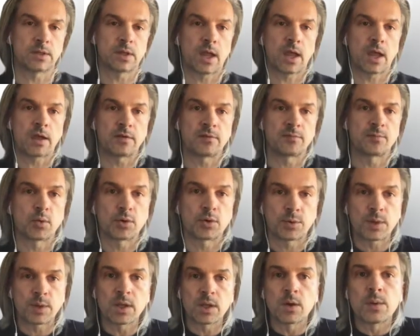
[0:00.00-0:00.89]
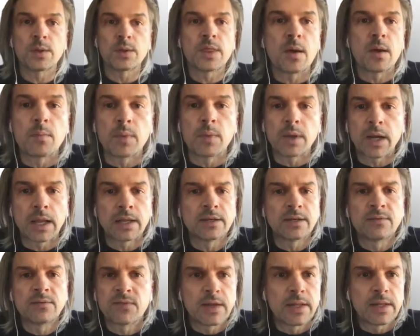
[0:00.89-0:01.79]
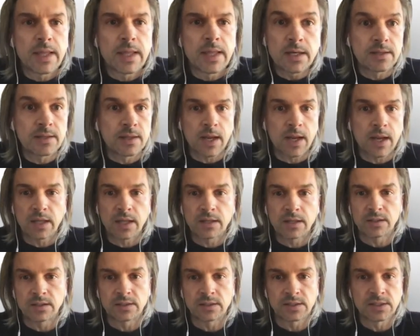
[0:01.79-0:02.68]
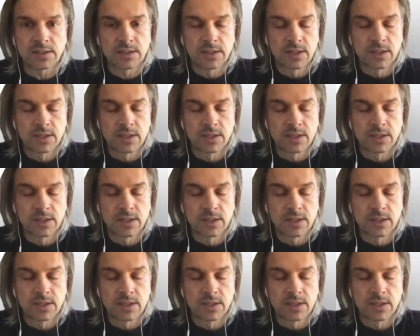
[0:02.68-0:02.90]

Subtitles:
have Puerto Rico in them, but I didn't find any that had these